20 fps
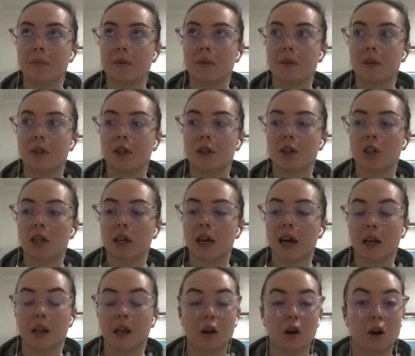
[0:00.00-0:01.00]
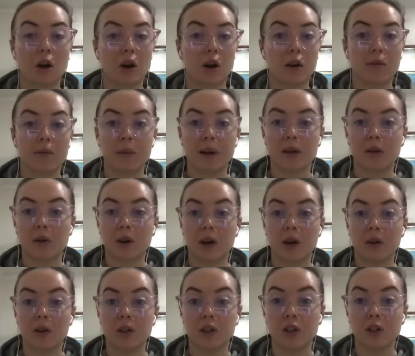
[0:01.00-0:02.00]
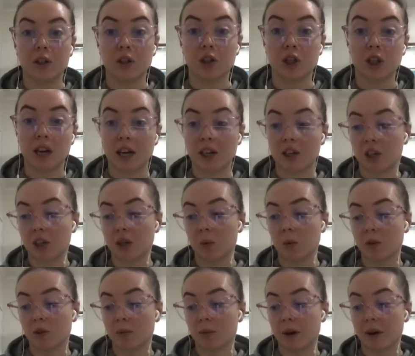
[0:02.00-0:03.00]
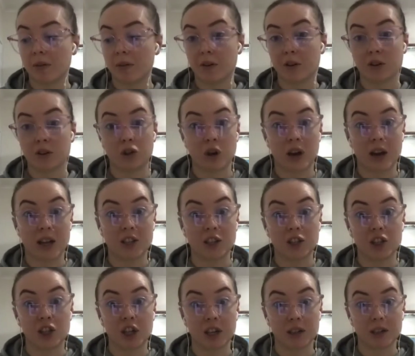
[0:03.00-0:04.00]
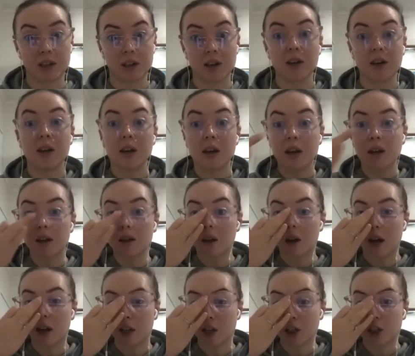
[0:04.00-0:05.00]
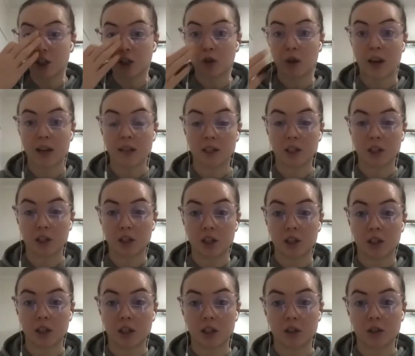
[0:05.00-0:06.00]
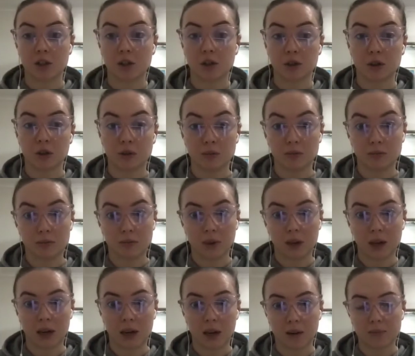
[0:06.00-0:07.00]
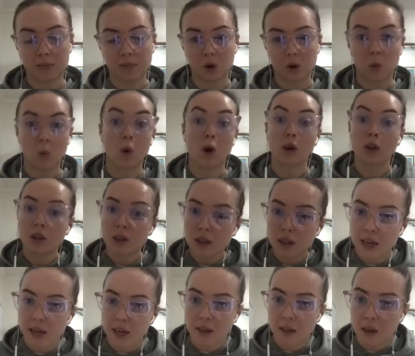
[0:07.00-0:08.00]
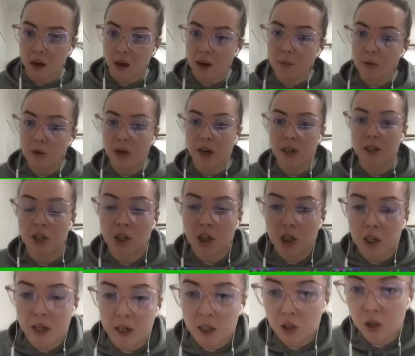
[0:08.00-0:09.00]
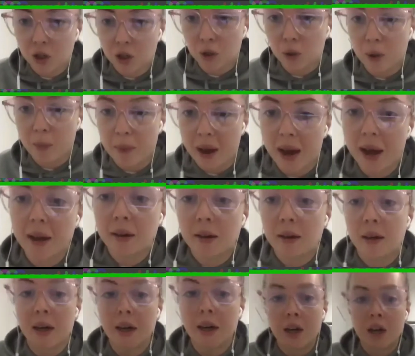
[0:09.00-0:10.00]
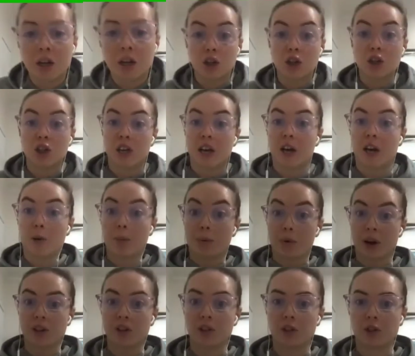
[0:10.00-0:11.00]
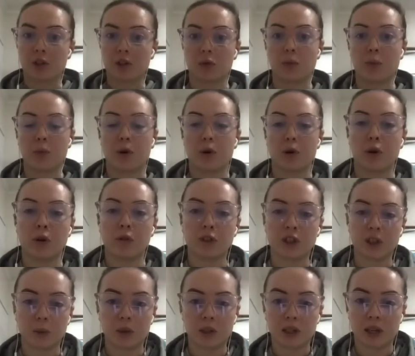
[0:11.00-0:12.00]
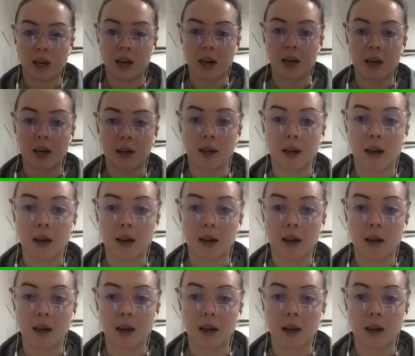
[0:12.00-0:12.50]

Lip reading: she had a lot of mental health issues. She actually was my first transgender client. She transitioned into, or was at the time transitioning into a man. So she had her breasts removed. She was starting